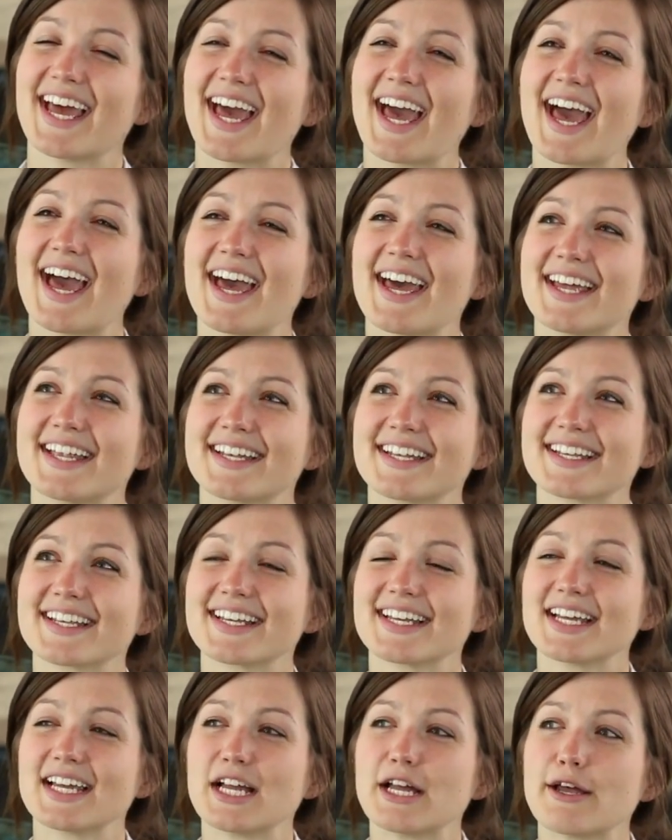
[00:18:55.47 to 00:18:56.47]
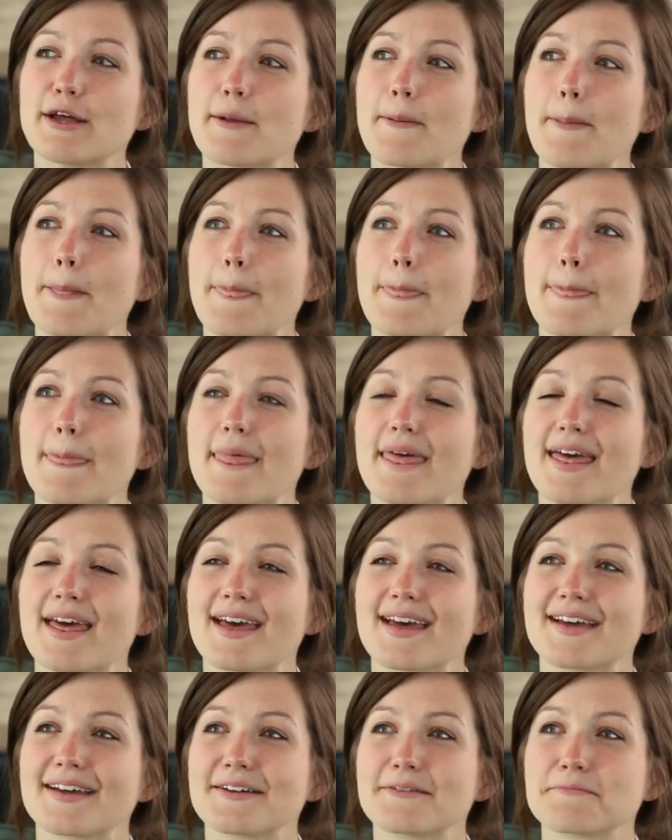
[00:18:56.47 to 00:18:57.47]
And
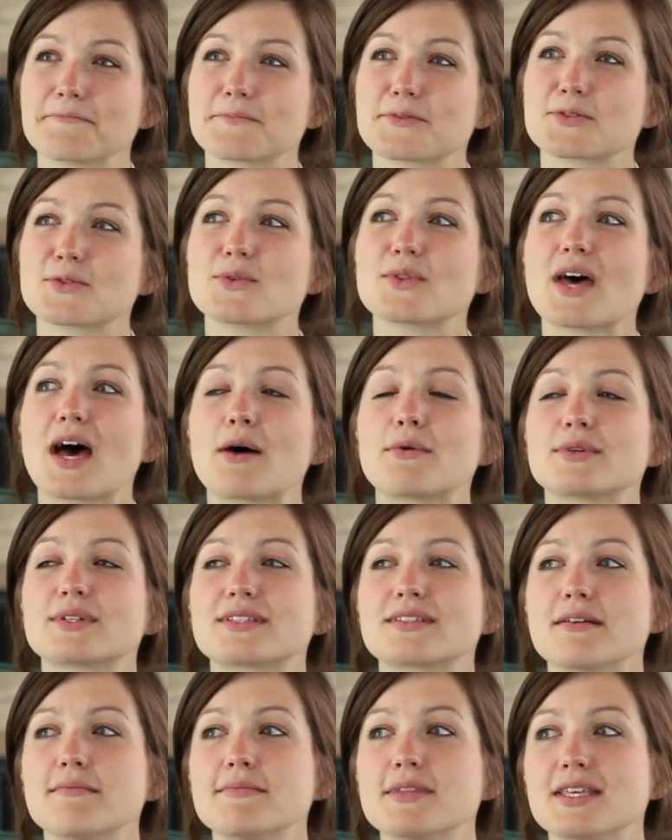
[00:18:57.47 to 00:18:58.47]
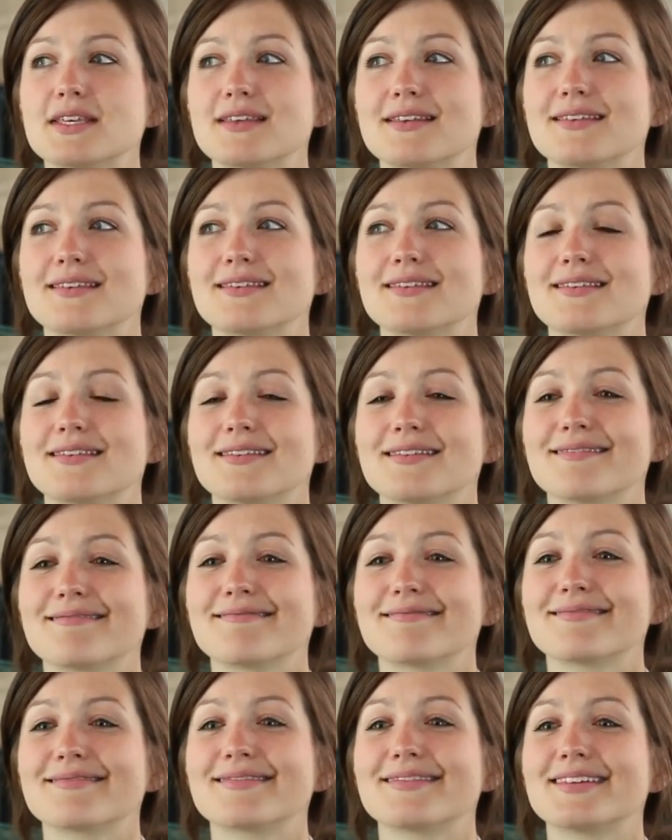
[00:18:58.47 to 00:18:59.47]
so that was something,
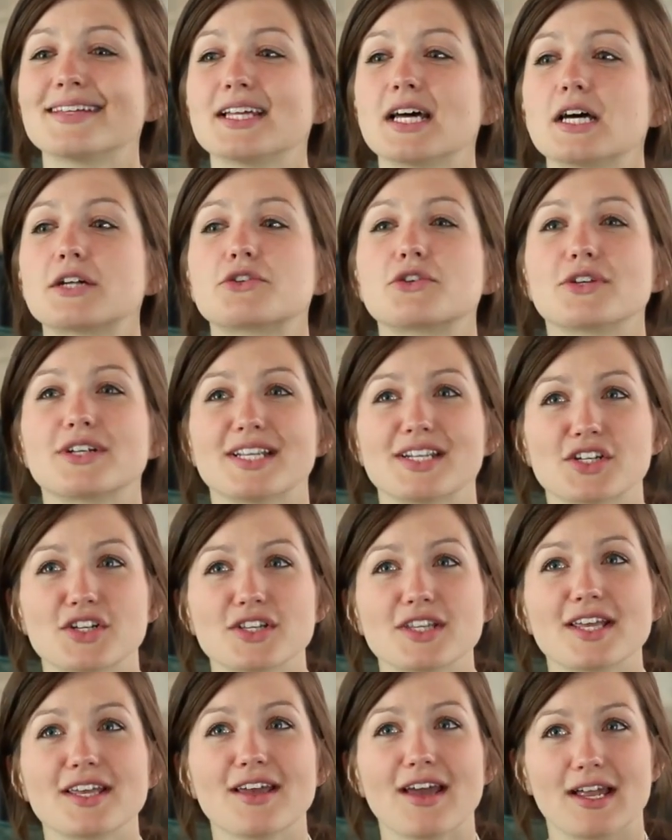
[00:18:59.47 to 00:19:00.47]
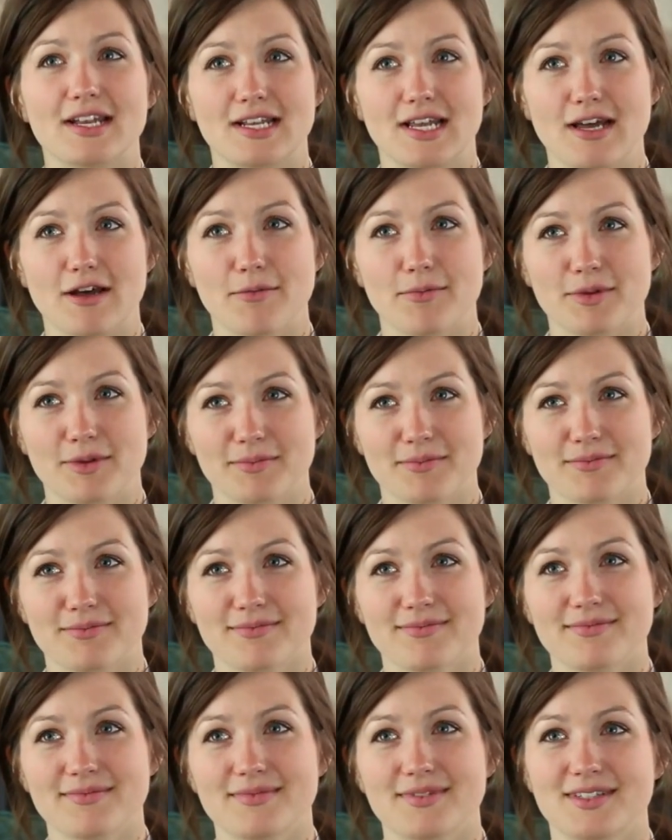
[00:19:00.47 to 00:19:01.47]
a tradition that you had to help
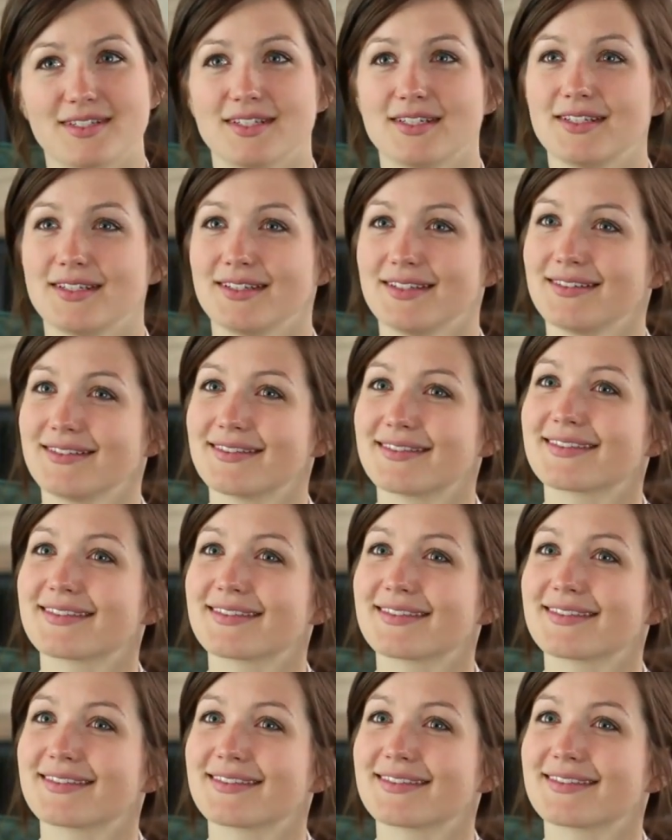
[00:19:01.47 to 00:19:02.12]
them see